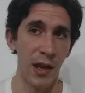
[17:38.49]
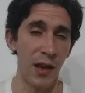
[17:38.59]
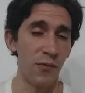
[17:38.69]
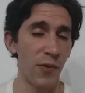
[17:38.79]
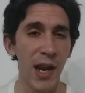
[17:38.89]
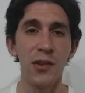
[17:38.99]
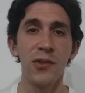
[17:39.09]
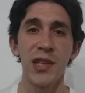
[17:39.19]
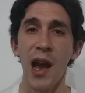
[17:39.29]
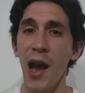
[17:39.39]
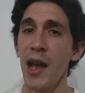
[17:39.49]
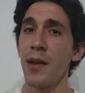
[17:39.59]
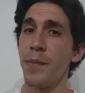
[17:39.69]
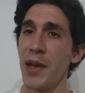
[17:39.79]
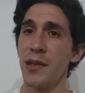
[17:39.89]
And Rayner's high
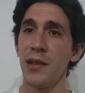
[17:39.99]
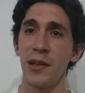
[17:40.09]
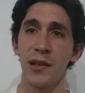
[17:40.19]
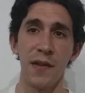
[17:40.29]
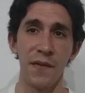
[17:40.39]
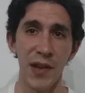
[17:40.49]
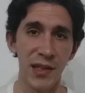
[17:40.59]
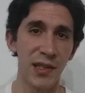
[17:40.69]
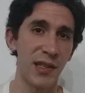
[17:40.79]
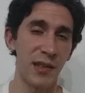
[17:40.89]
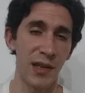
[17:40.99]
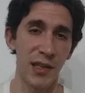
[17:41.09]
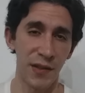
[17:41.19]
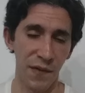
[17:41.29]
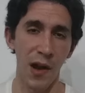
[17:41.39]
opinion convinced
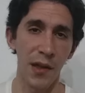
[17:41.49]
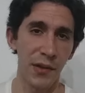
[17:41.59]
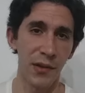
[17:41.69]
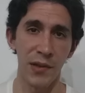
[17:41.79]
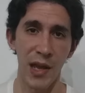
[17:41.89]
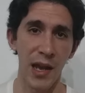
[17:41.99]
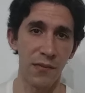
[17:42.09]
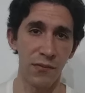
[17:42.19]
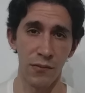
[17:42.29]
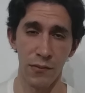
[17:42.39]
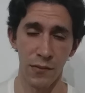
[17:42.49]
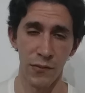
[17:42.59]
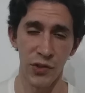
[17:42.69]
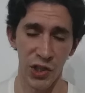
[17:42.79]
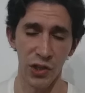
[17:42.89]
his father that
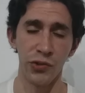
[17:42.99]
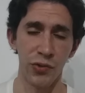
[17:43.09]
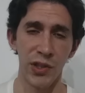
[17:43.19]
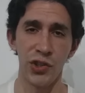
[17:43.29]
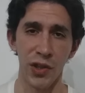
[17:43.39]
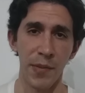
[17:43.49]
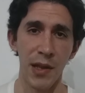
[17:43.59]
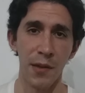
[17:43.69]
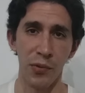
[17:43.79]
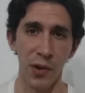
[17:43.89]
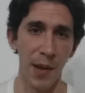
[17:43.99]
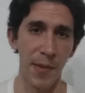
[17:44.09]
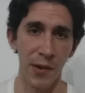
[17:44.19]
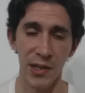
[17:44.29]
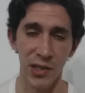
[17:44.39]
children should be the
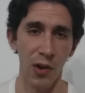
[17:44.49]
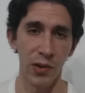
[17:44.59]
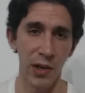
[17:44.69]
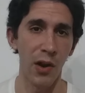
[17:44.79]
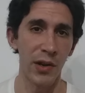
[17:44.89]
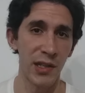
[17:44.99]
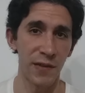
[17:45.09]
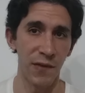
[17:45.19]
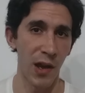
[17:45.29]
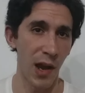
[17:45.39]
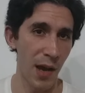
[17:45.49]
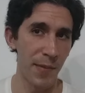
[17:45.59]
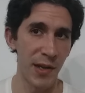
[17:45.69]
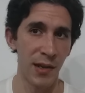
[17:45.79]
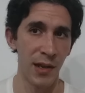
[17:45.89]
primary target audience for The
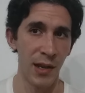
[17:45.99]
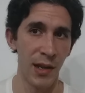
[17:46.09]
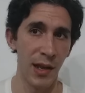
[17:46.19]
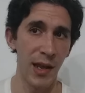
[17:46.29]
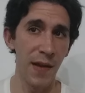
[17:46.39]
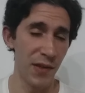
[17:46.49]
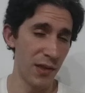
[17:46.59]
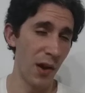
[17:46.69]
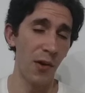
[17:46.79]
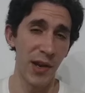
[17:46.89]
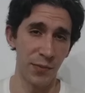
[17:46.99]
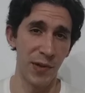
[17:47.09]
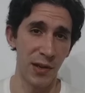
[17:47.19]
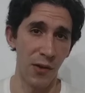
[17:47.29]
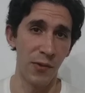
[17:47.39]
Hobbit, even though, as
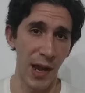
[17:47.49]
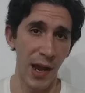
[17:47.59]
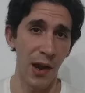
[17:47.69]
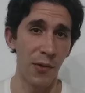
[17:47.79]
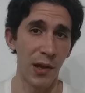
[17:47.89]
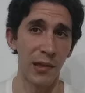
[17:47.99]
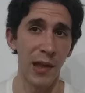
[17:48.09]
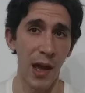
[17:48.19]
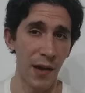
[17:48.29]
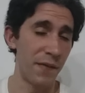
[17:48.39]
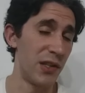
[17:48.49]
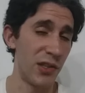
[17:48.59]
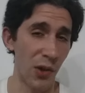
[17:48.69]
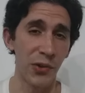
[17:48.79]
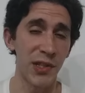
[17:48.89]
we know now, a lot of
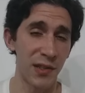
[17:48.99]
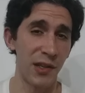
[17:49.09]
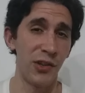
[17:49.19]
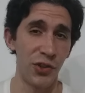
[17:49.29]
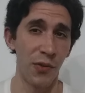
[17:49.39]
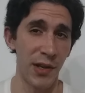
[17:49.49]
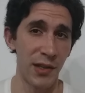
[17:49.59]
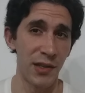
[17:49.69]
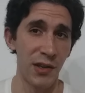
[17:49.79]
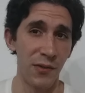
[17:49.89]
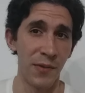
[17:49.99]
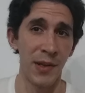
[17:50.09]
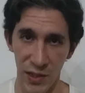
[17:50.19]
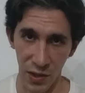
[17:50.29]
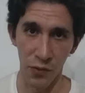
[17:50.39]
adults enjoyed it too.
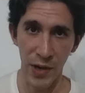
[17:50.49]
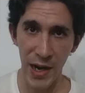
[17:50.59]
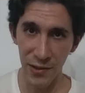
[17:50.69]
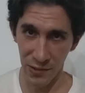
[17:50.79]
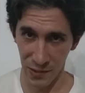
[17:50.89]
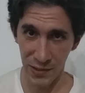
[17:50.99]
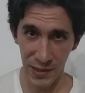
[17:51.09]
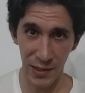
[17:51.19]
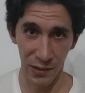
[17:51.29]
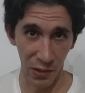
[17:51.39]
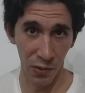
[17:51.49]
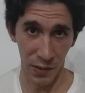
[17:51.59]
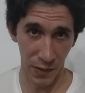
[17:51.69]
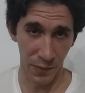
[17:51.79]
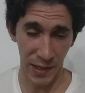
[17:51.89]
So Rayner looked at The
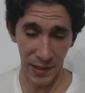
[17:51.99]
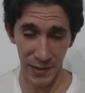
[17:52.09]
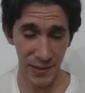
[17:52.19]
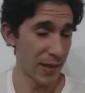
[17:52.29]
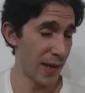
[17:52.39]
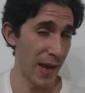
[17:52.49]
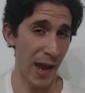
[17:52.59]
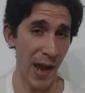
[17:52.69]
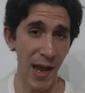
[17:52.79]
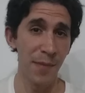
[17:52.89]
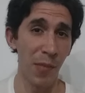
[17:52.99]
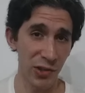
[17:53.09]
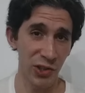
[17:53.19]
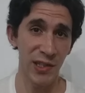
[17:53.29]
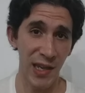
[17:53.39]
Lord of the Rings, and
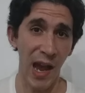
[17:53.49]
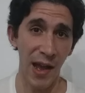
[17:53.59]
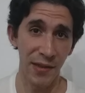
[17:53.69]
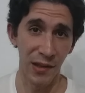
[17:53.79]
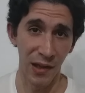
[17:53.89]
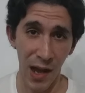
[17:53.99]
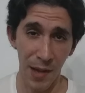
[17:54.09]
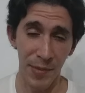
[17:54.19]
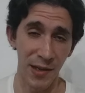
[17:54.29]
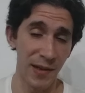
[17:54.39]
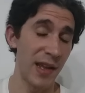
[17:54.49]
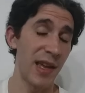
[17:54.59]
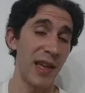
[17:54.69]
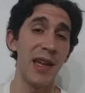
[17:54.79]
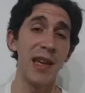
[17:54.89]
much as he had The Hobbit,
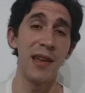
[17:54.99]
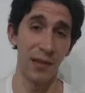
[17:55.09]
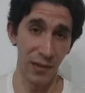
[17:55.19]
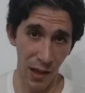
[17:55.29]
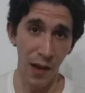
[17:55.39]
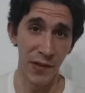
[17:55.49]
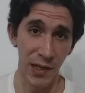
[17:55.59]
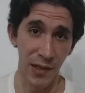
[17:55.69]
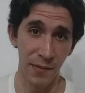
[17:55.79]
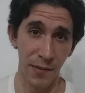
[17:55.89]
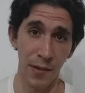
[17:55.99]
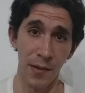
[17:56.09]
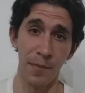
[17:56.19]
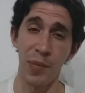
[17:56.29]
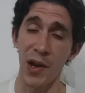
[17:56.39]
he loved it.
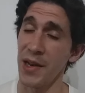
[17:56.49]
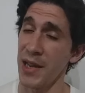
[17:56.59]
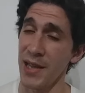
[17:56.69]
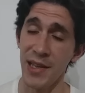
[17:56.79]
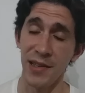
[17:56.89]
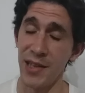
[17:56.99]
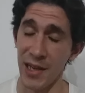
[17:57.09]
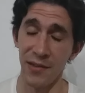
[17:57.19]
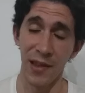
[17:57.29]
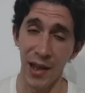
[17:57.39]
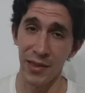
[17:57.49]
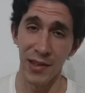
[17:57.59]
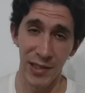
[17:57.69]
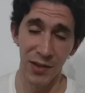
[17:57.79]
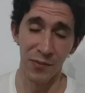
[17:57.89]
But he didn't like
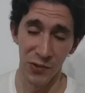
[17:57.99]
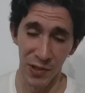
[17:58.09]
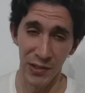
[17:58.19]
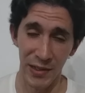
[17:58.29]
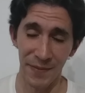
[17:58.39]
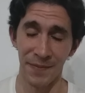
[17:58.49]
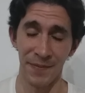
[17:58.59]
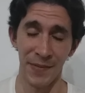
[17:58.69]
the Silmarillion.